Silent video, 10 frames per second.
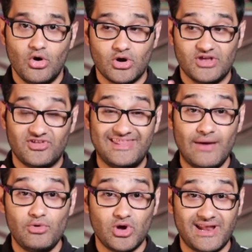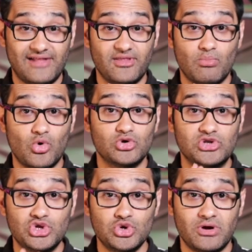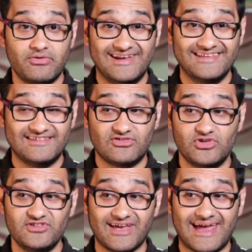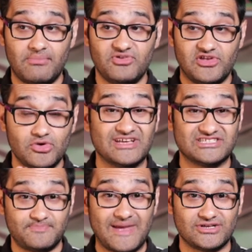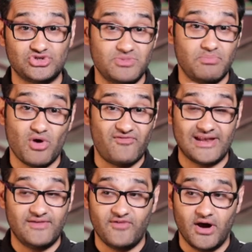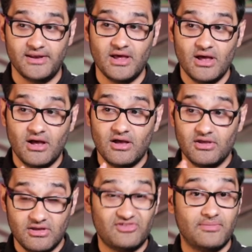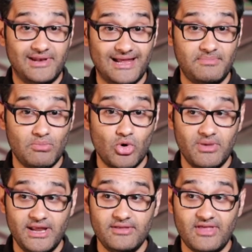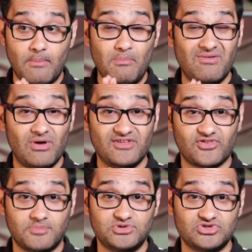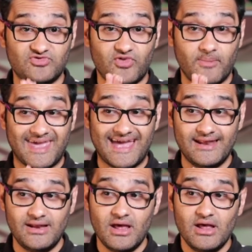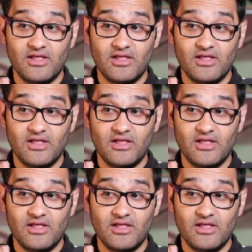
Okay, so now we're looking at the more newer releases. So these are cameras that you'd expect to be perfectly fine. It's a little bit more money. They're mirrorless options from Canon.